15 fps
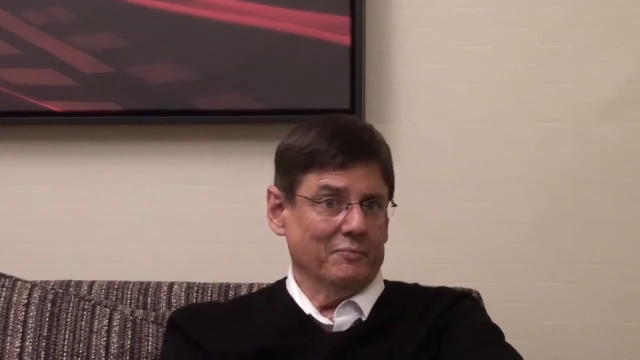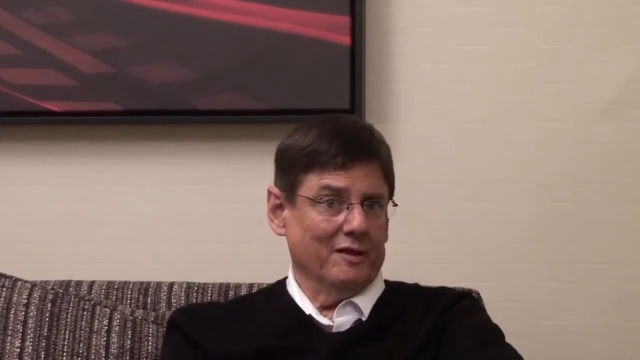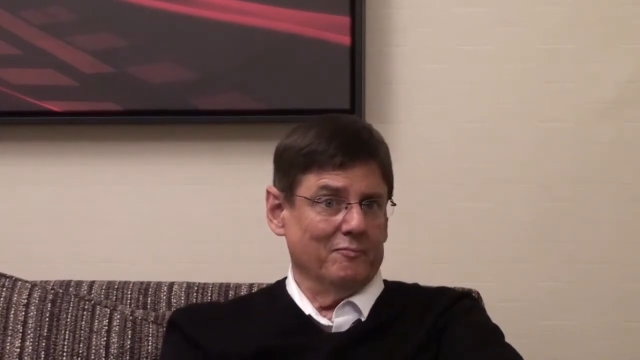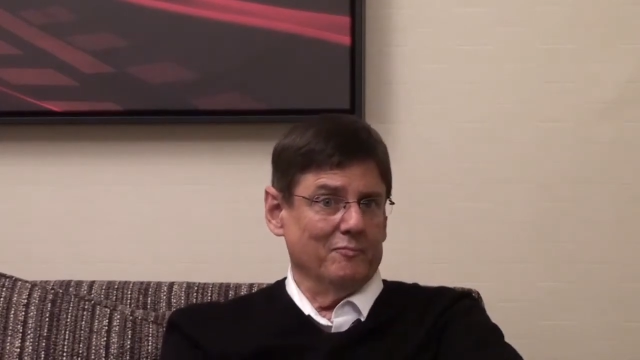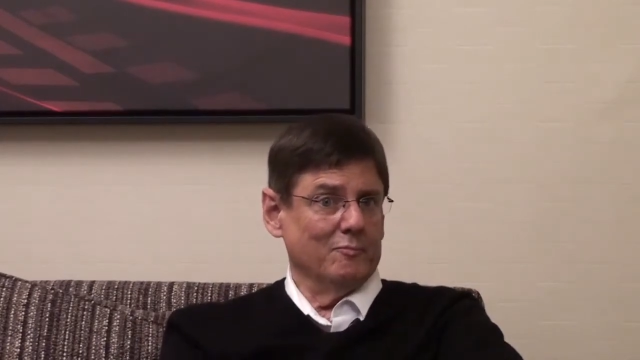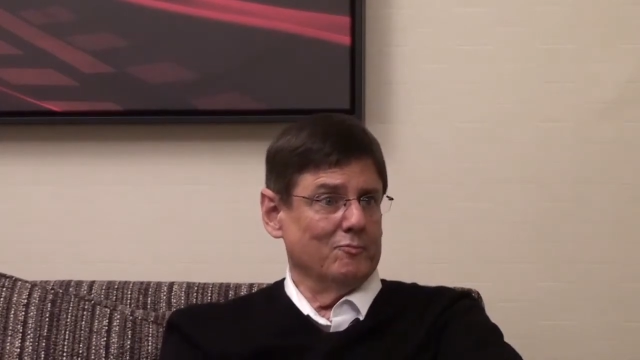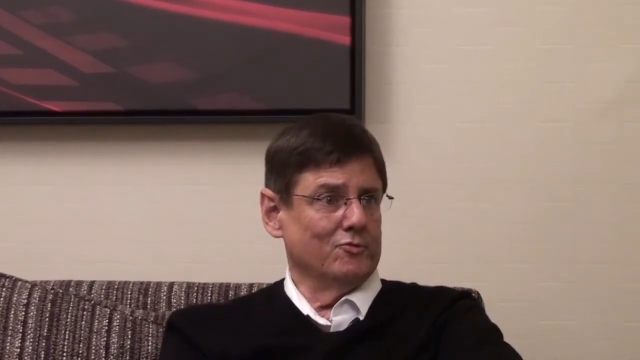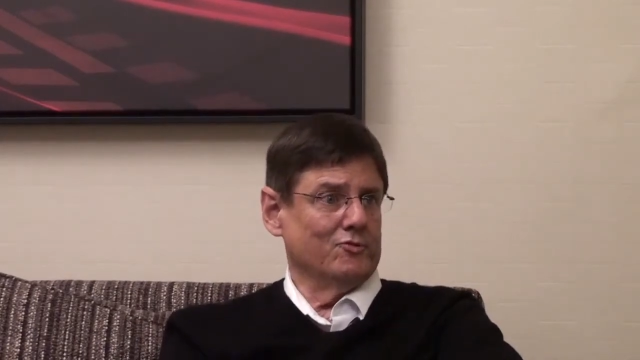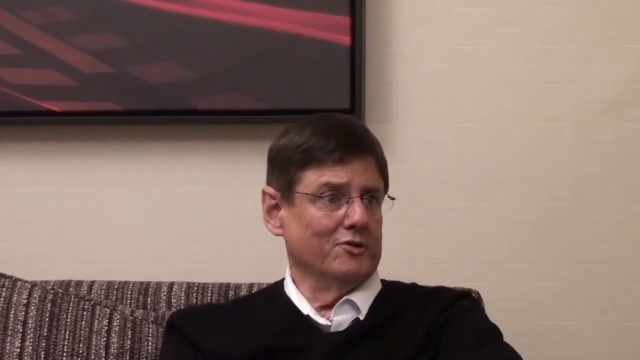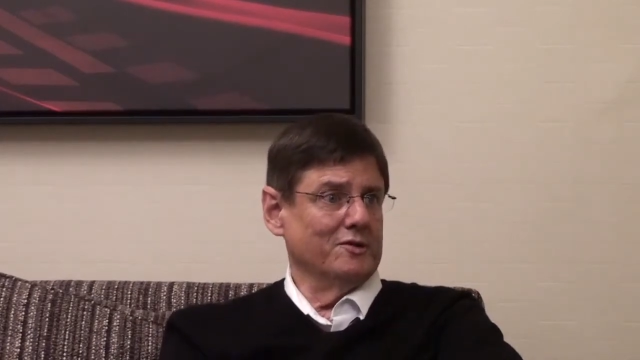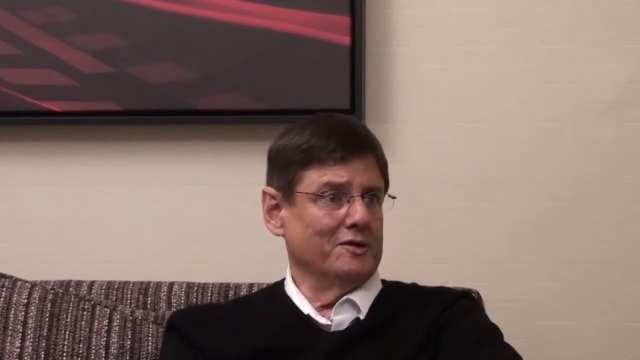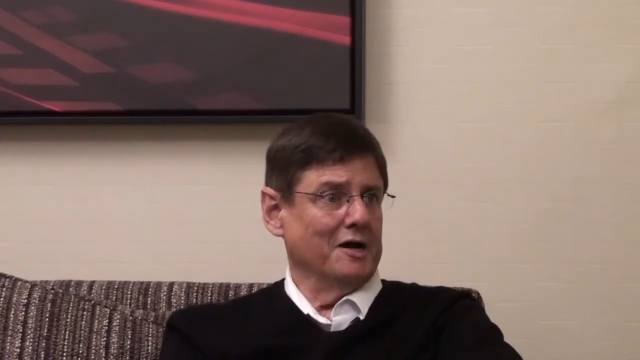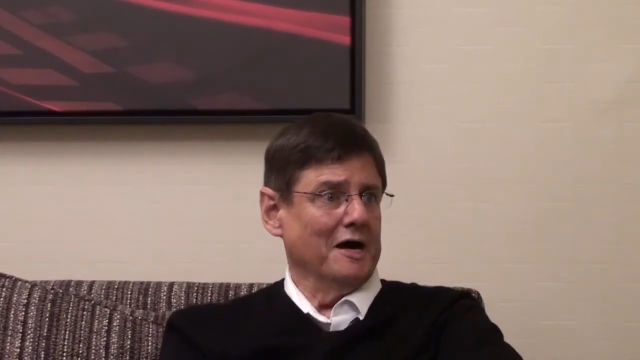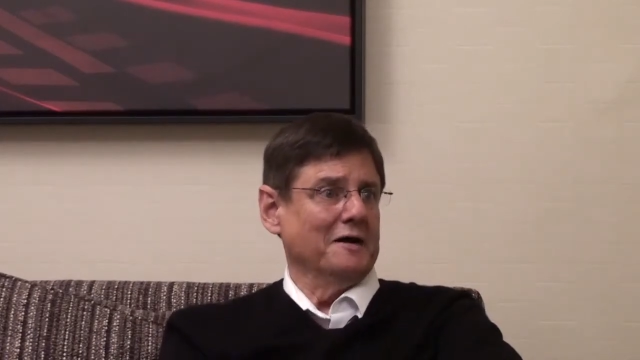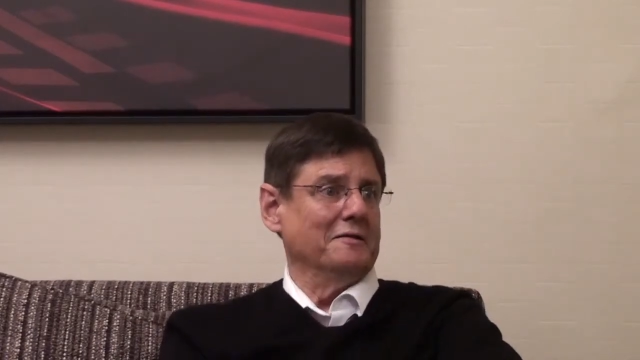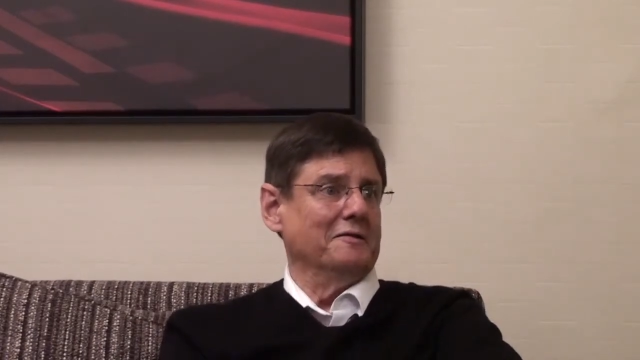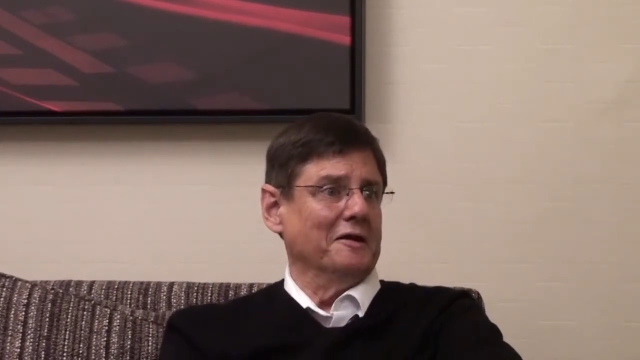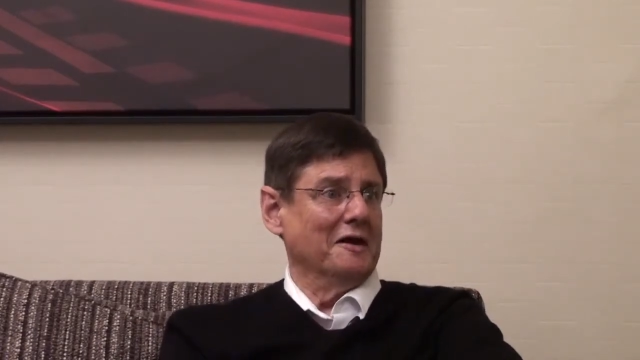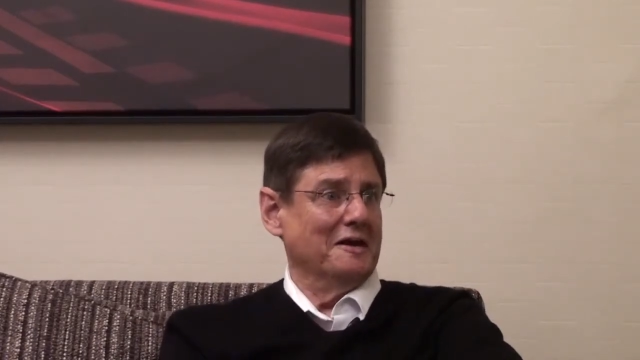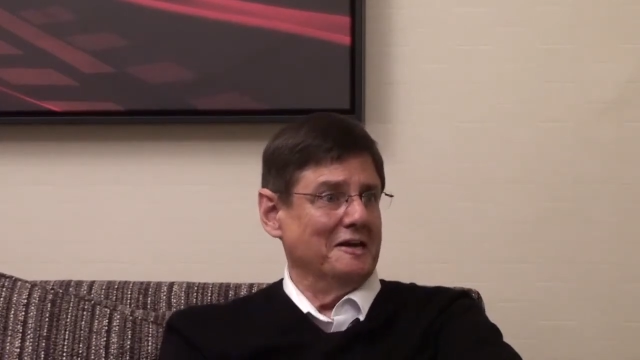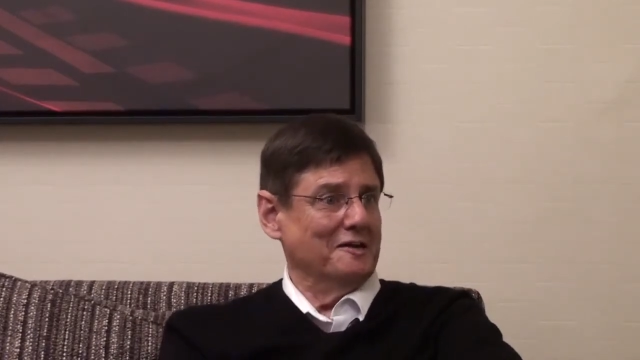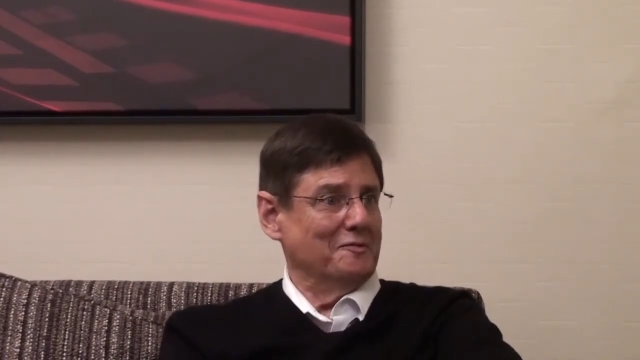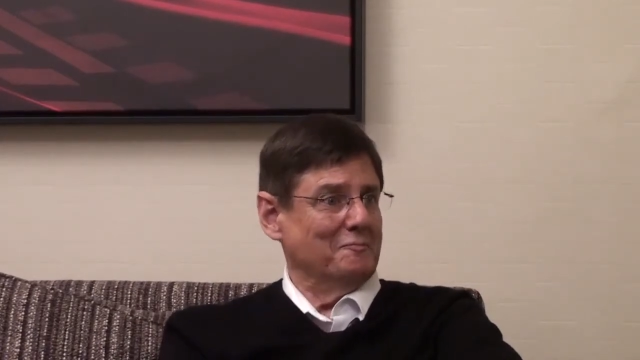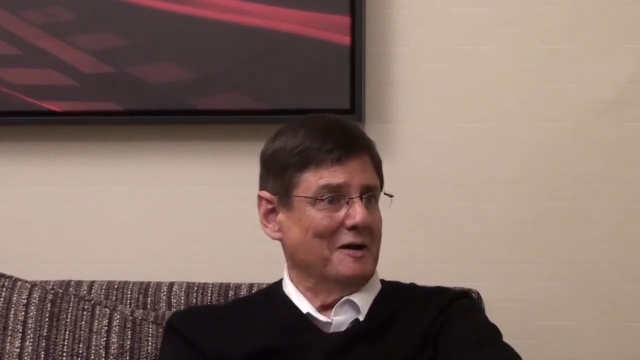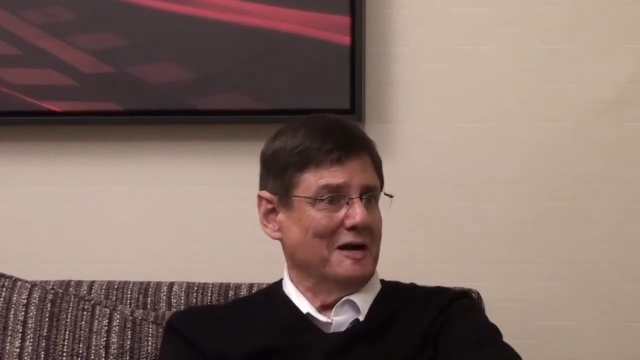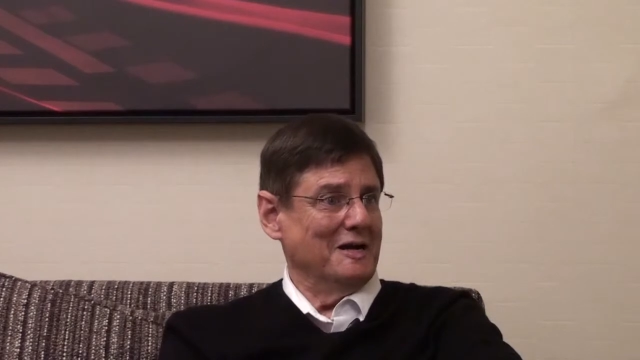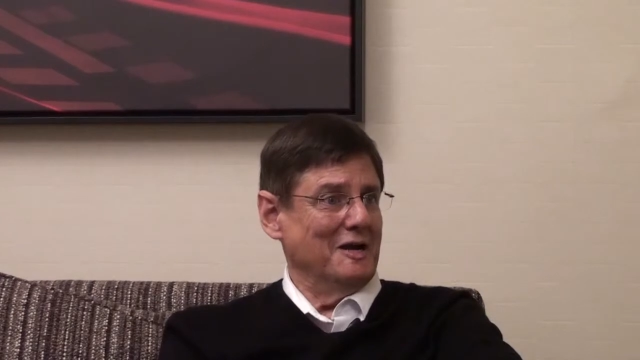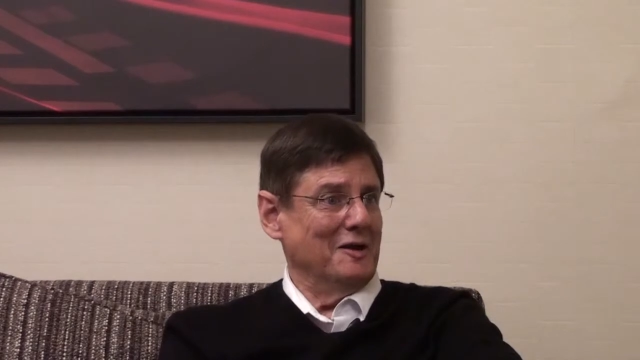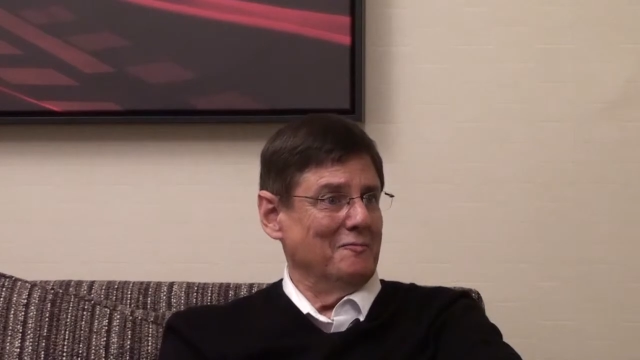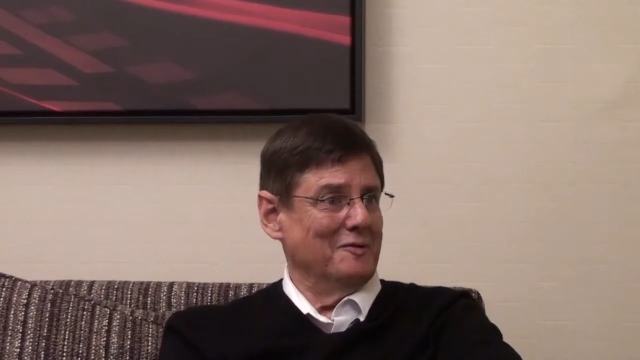I remember seeing Gagne in
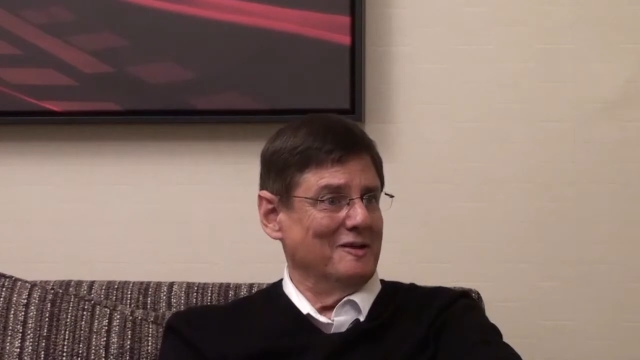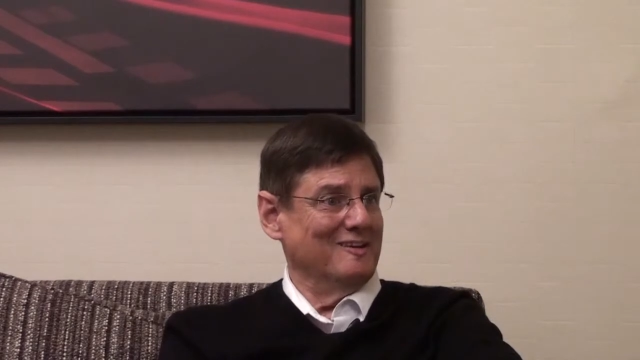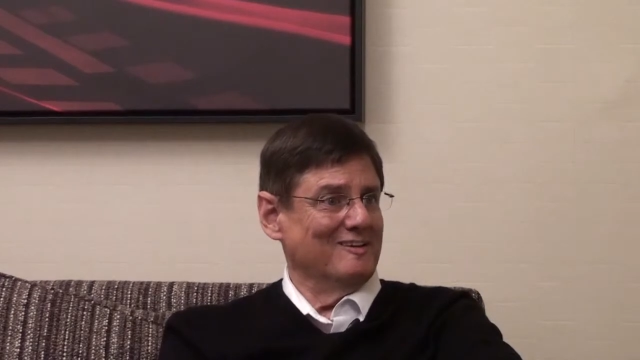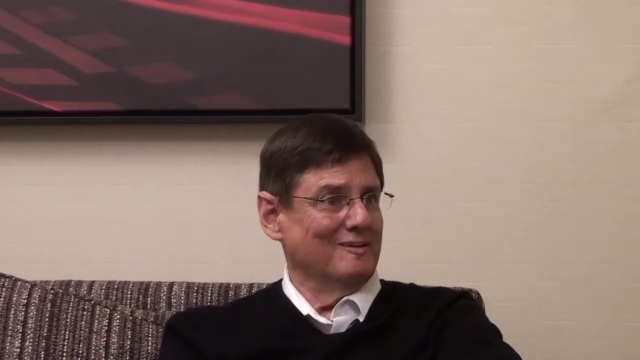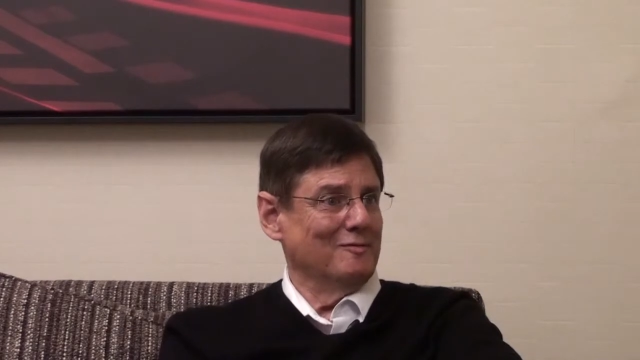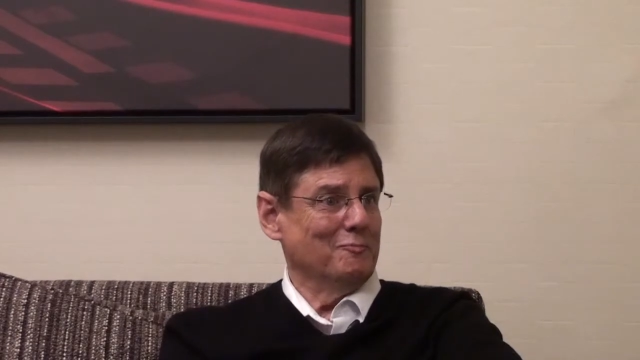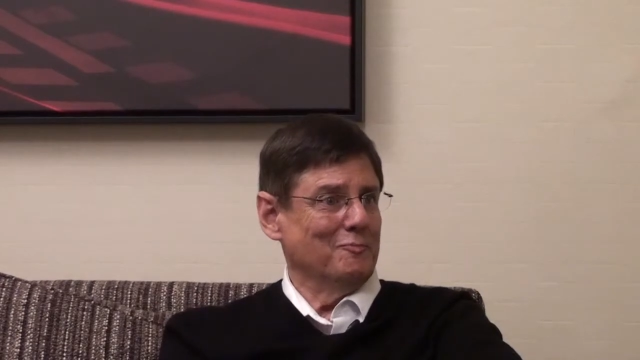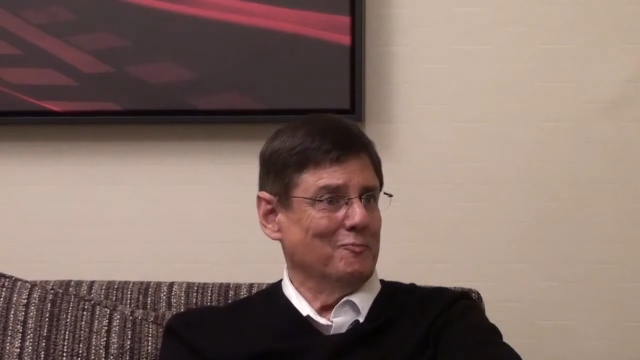Miami.